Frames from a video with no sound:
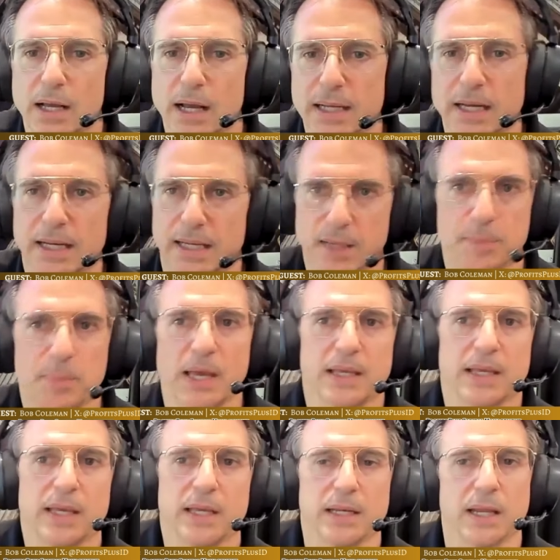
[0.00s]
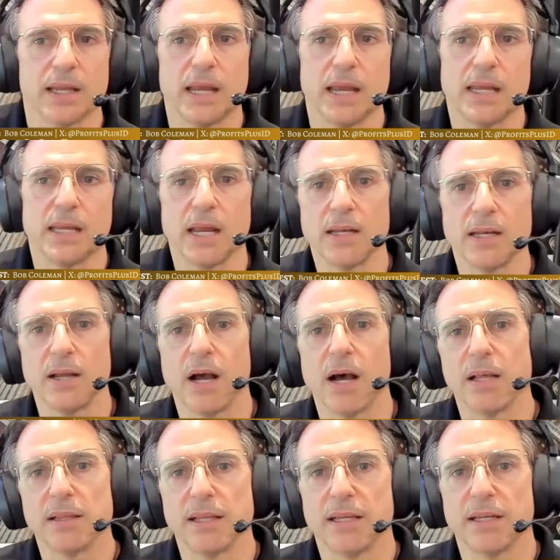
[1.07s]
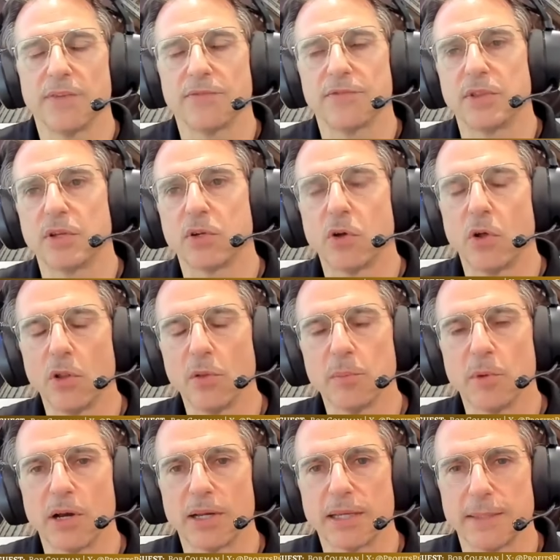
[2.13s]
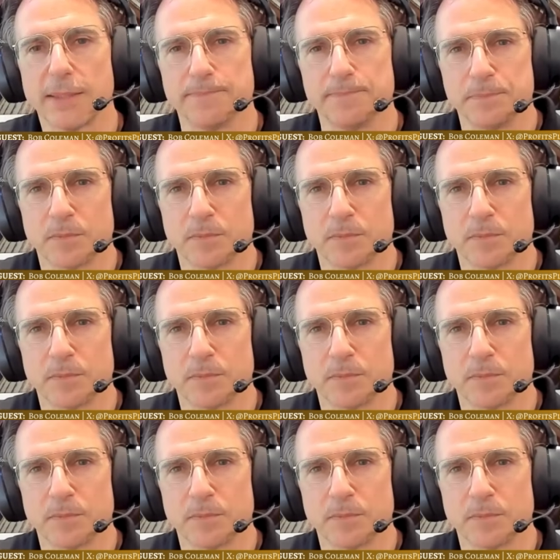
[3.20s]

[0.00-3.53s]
got to get back in. And oddly enough, the gold market,